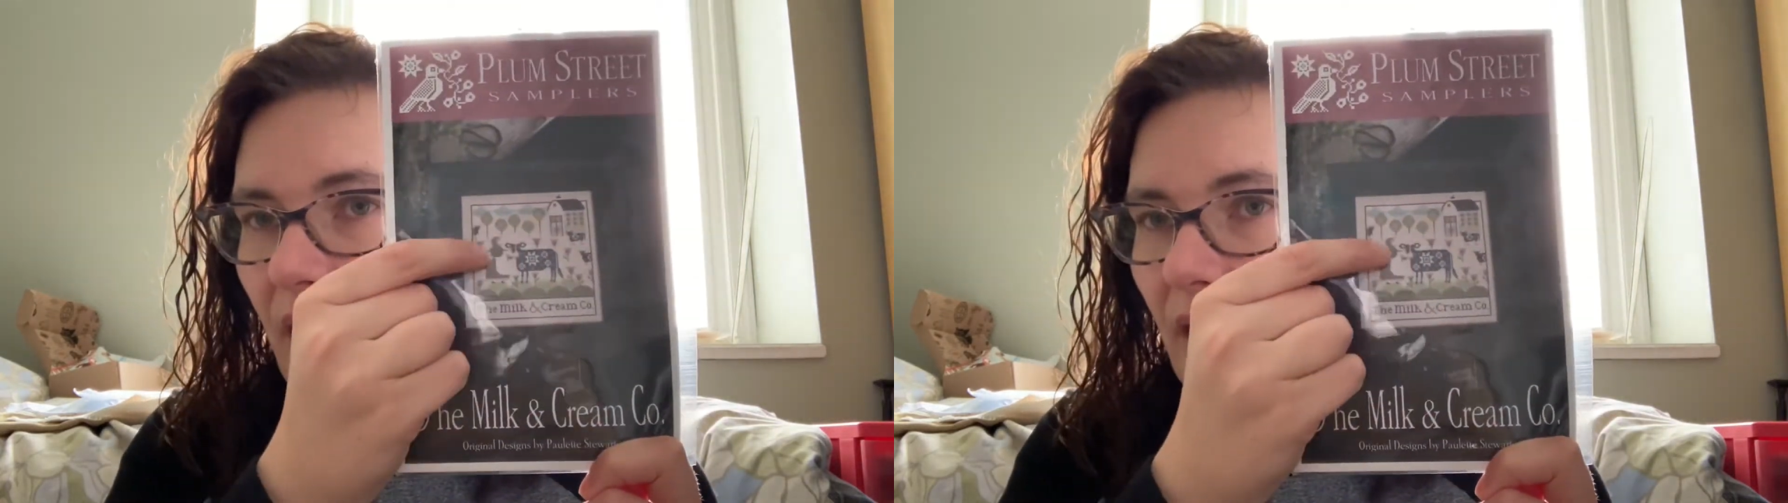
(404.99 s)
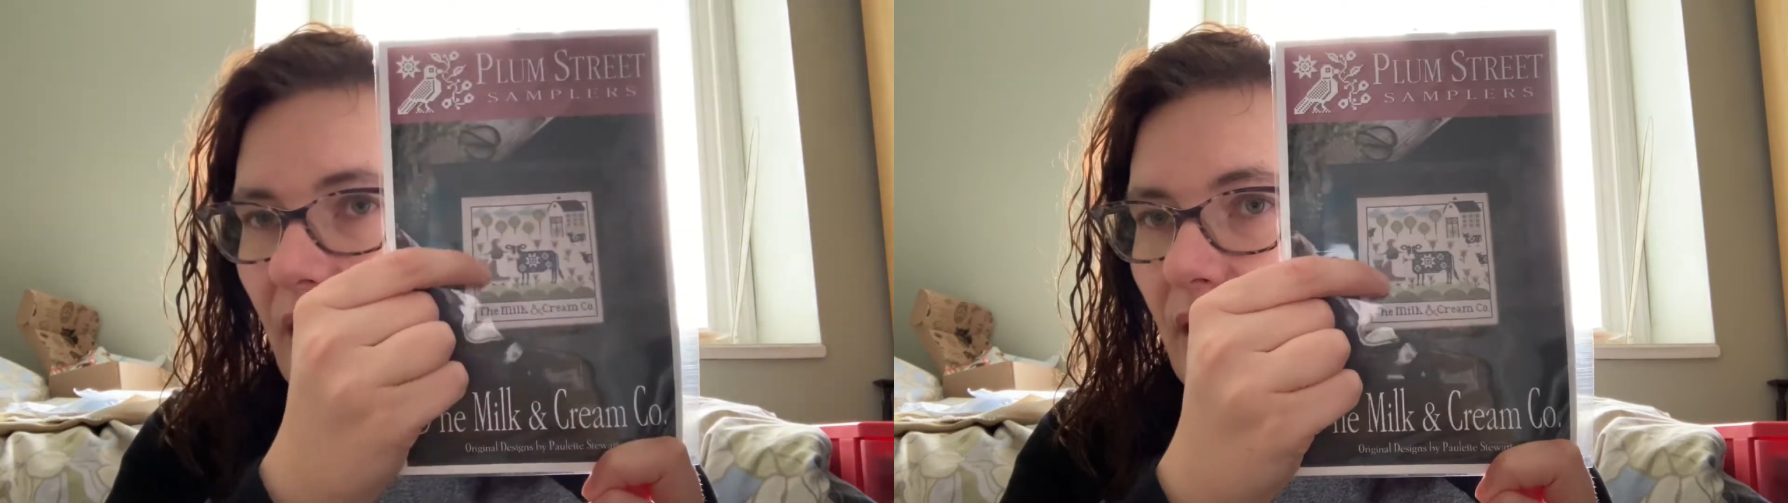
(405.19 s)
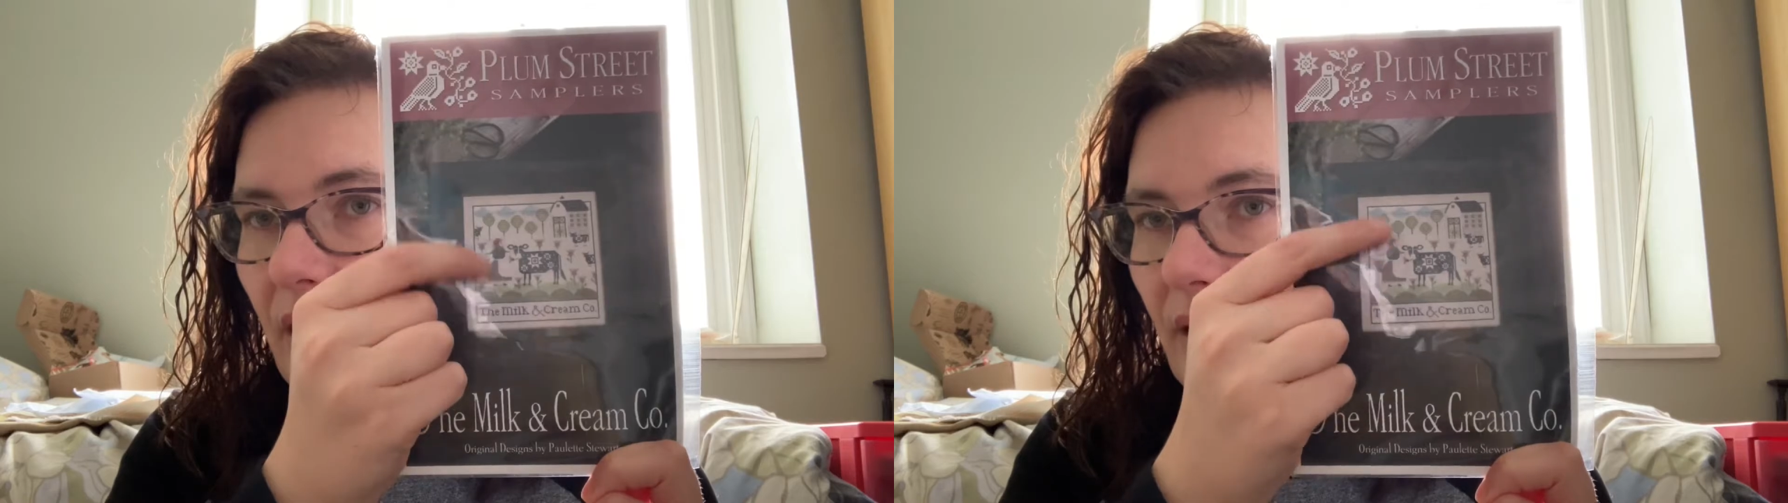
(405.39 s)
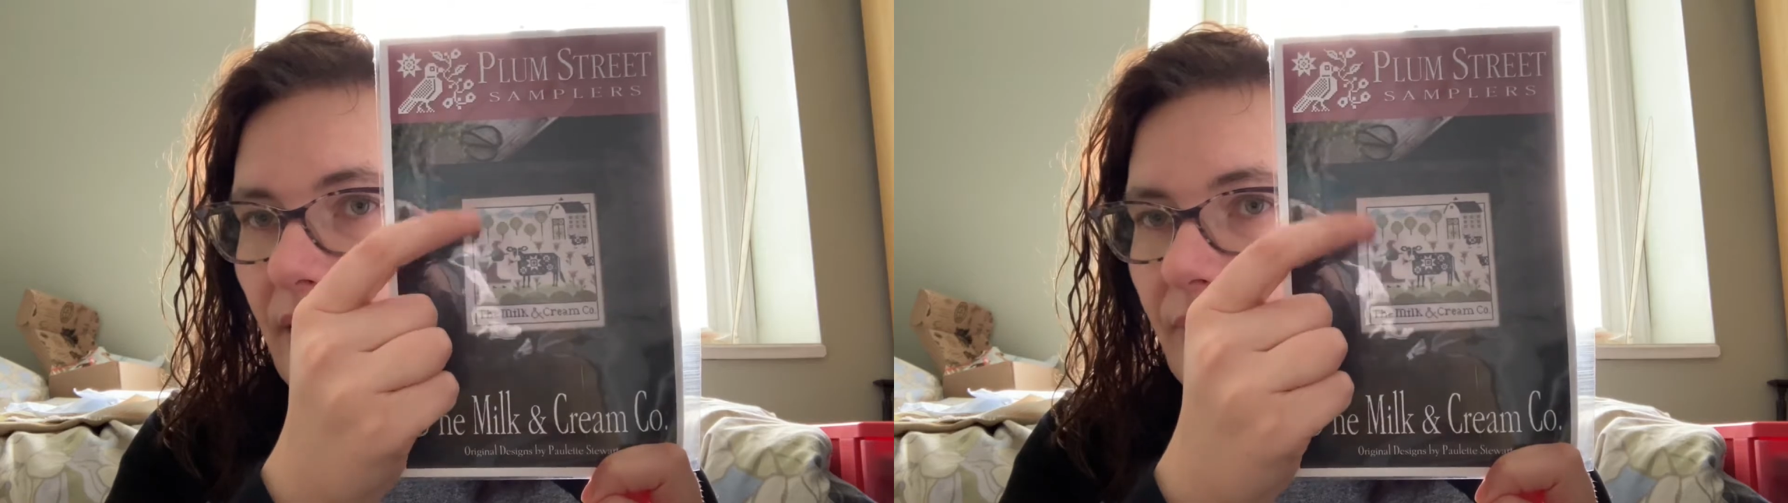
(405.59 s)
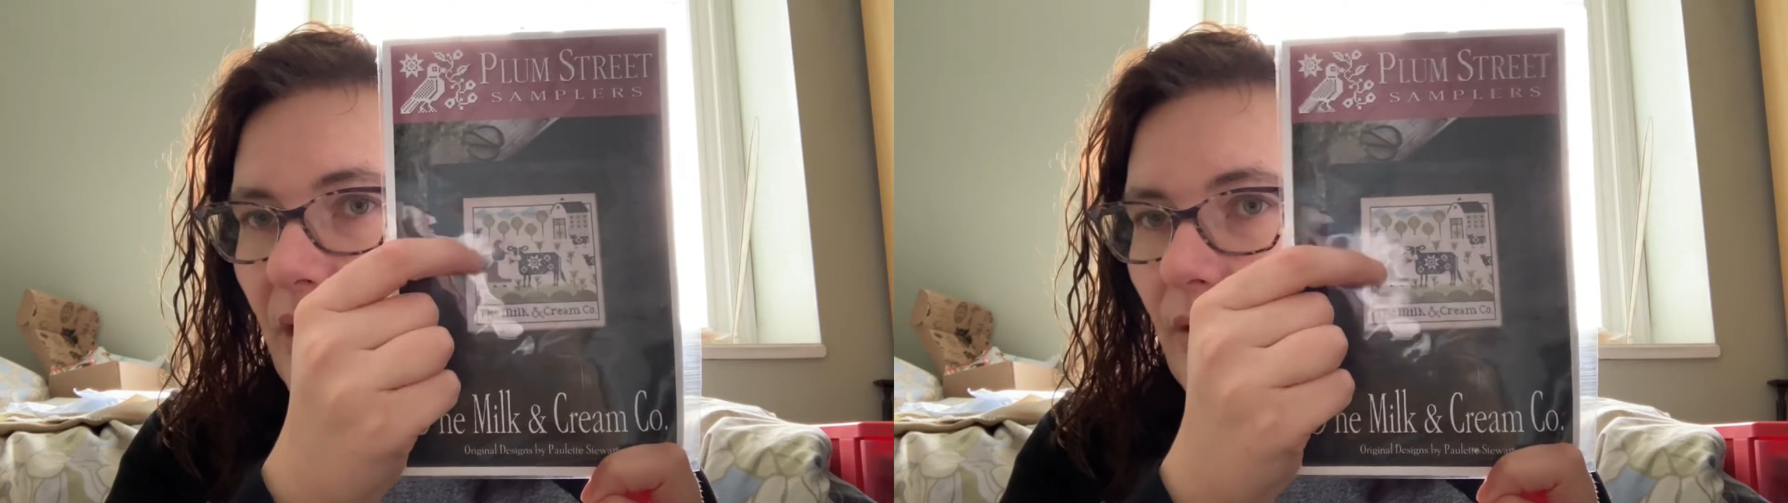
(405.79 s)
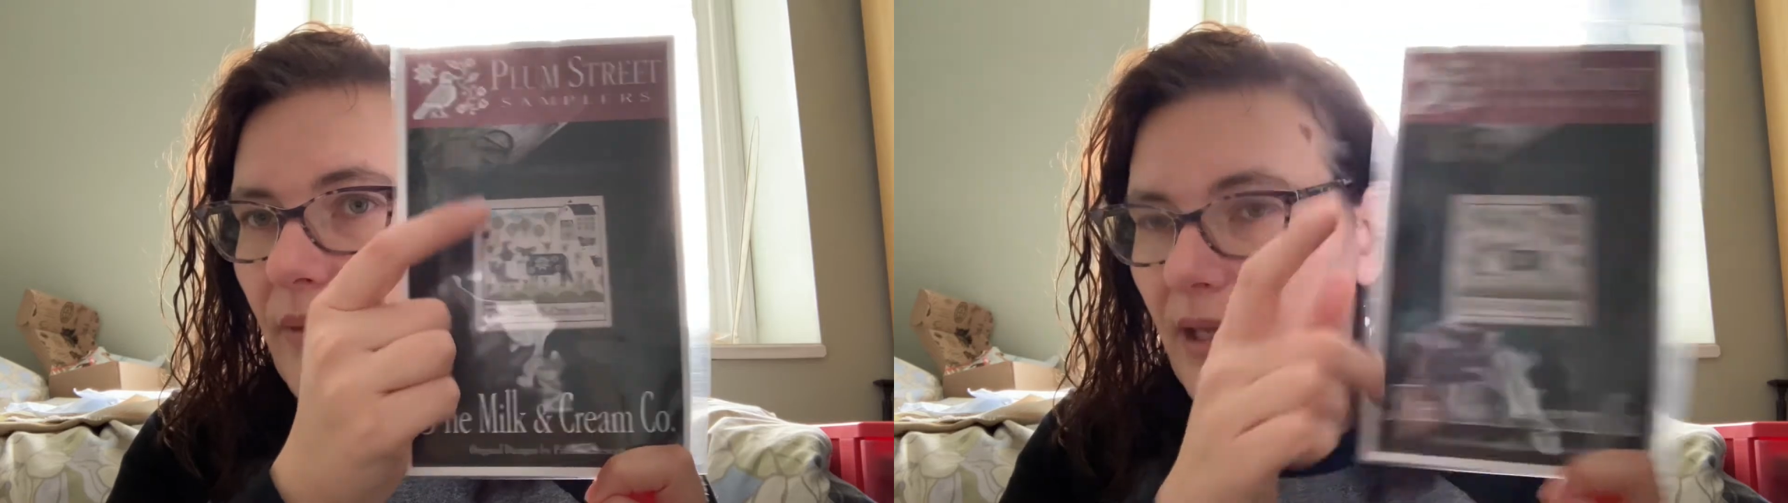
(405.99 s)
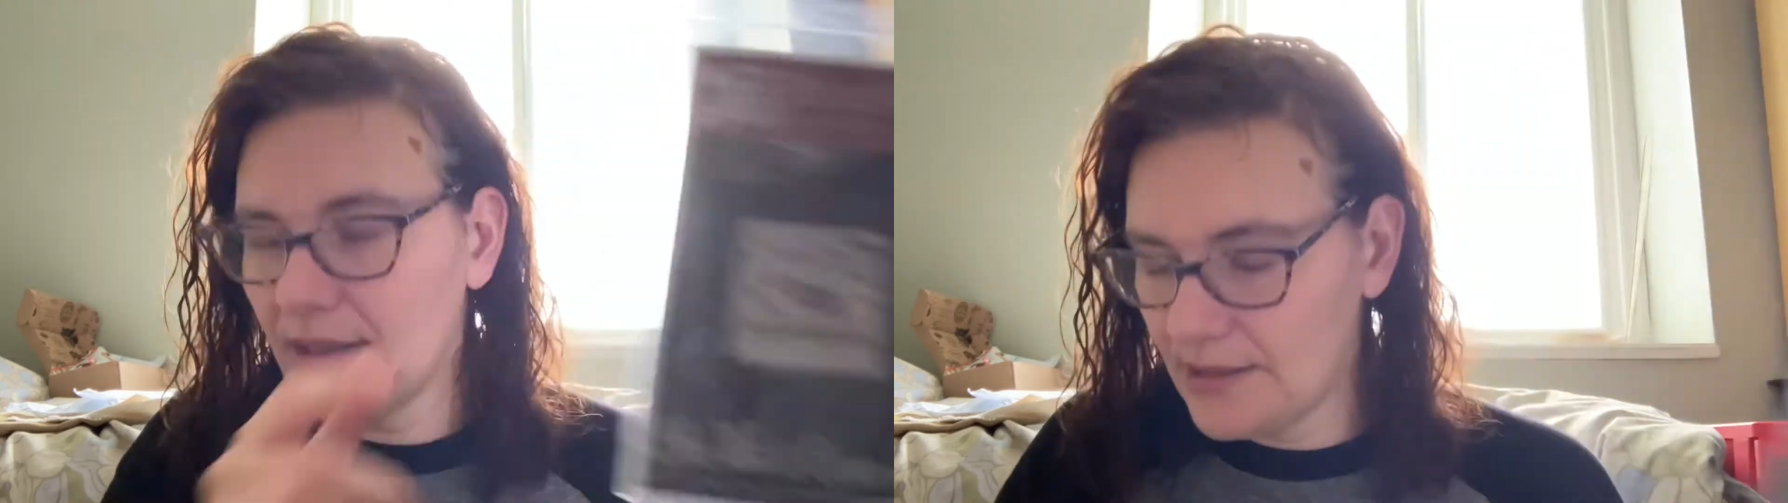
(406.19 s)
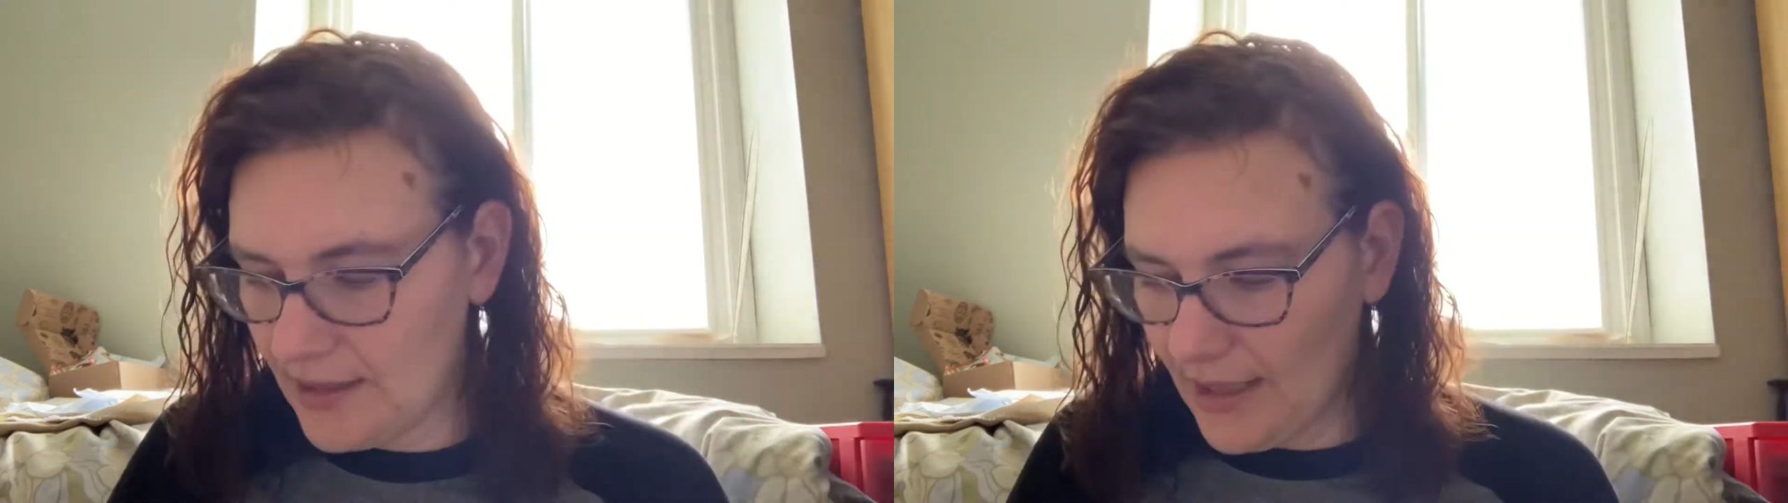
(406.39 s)
on the
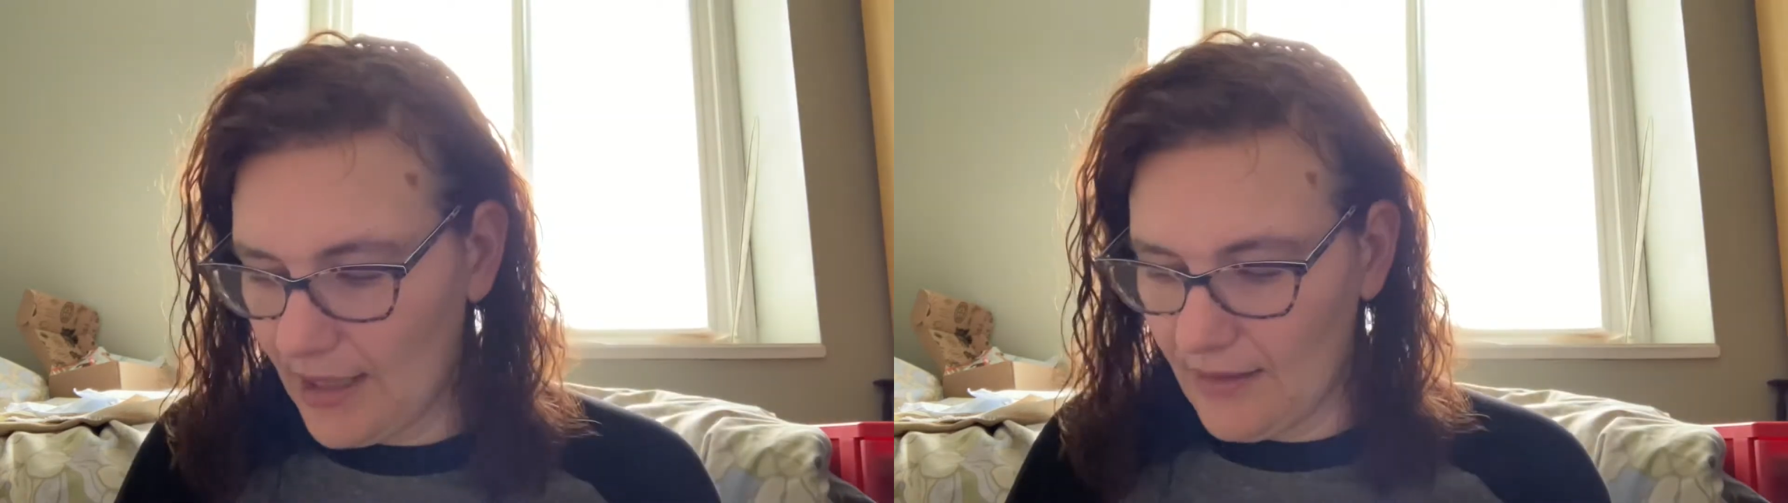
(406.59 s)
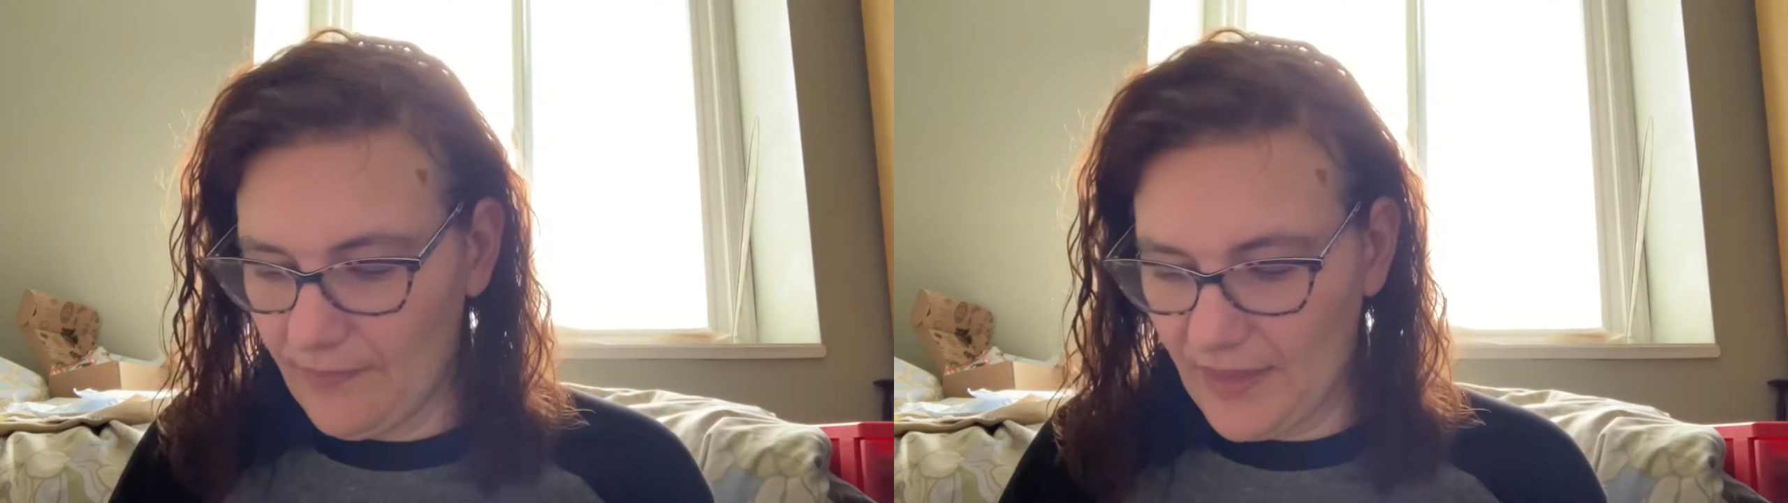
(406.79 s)
Milkmaid today.